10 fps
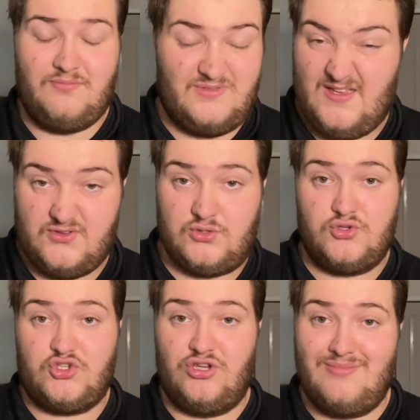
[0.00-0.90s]
deficit
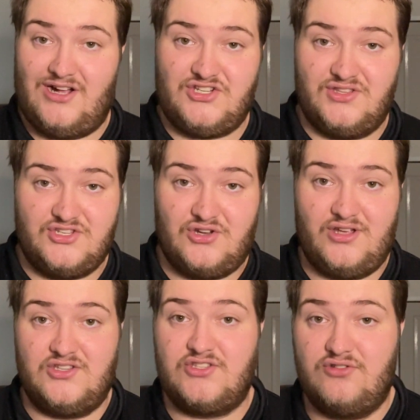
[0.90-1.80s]
was too much and the
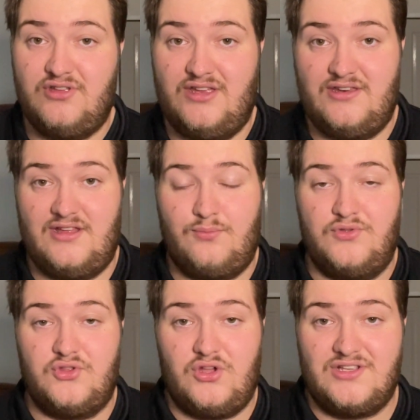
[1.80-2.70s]
Tigers still ended up with
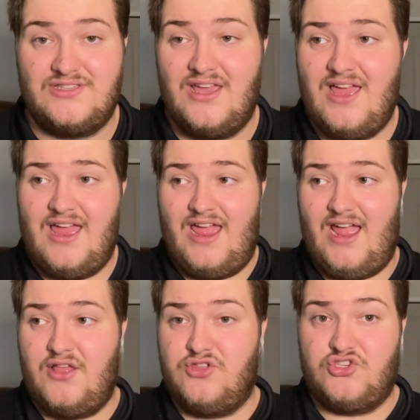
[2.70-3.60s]
the loss.
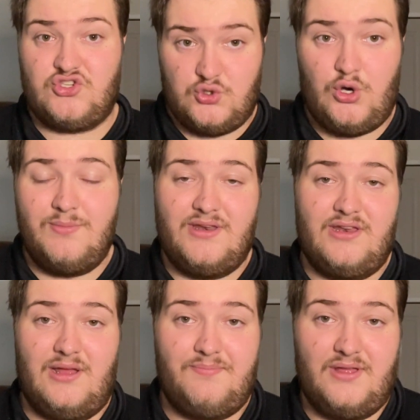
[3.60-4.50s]
And the Storm ended
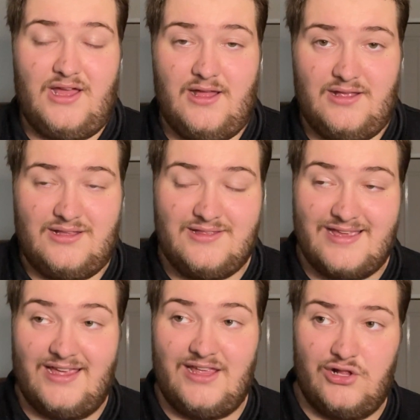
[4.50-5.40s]
up
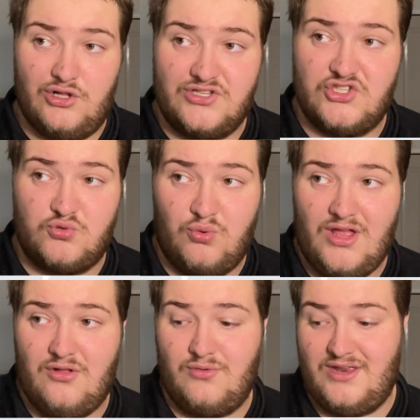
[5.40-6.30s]
taking a loss as
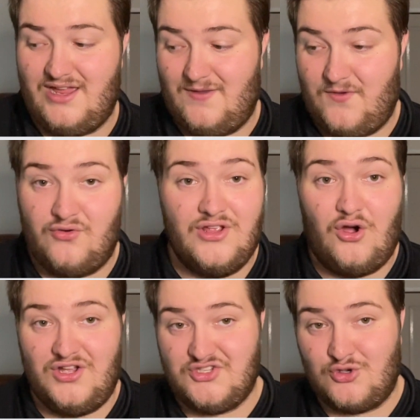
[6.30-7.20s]
well in a very
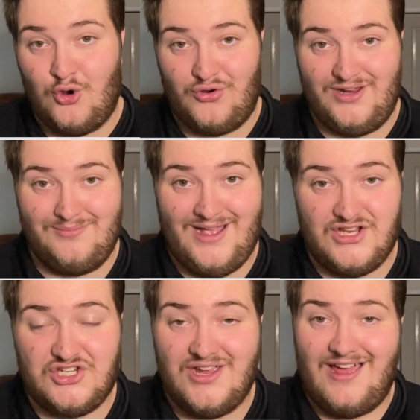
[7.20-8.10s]
high scoring
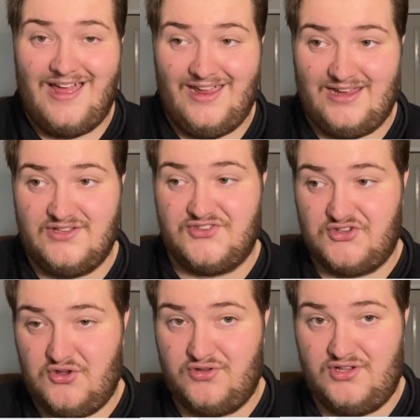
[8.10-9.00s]
match against the
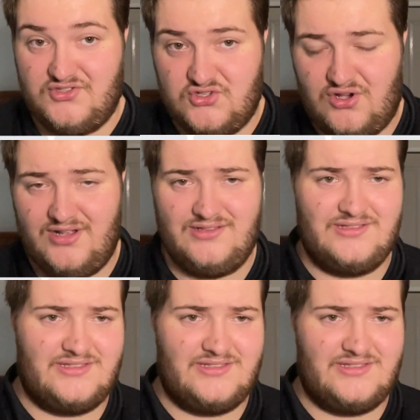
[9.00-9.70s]
Gold Coast Titans.